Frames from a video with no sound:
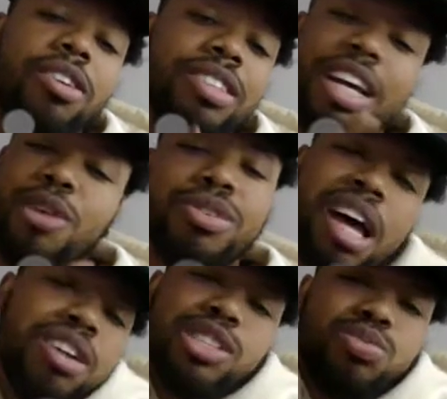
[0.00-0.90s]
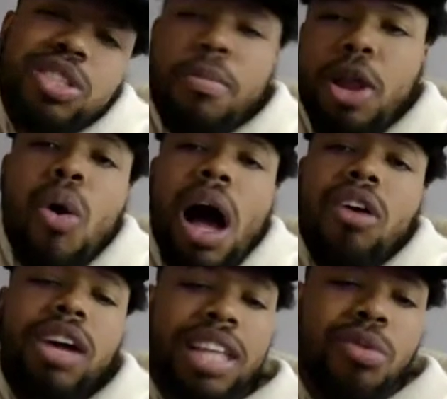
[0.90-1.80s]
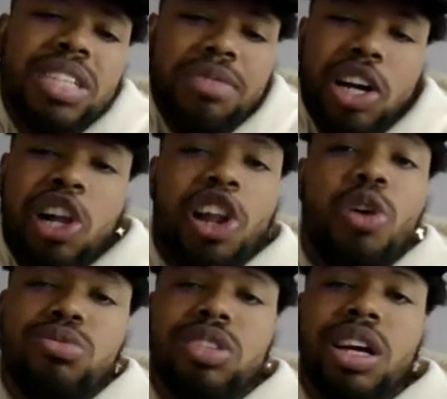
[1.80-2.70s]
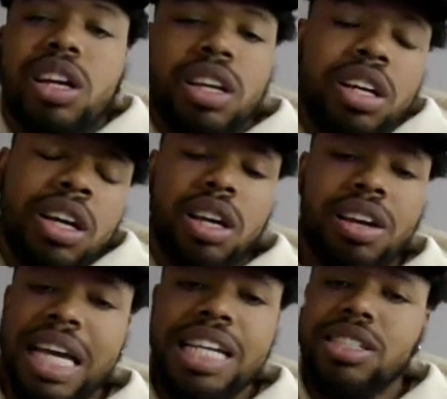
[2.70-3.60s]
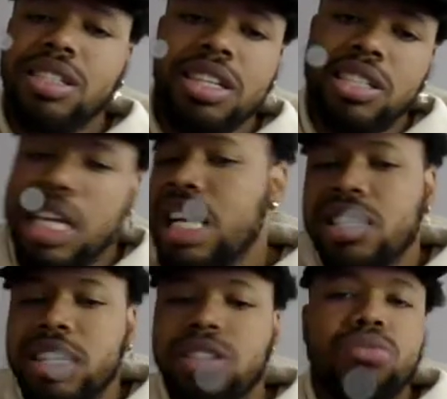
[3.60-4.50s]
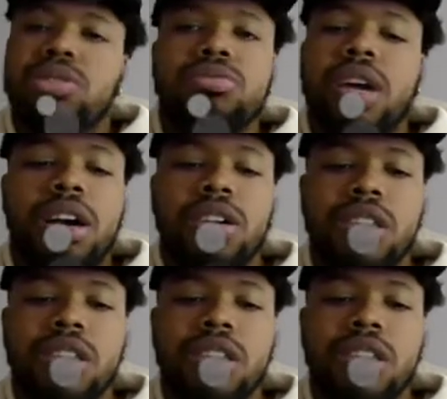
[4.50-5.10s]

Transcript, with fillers: That was that just was a blowout. Like that wasn't even close. Like easily, it's easily two two now.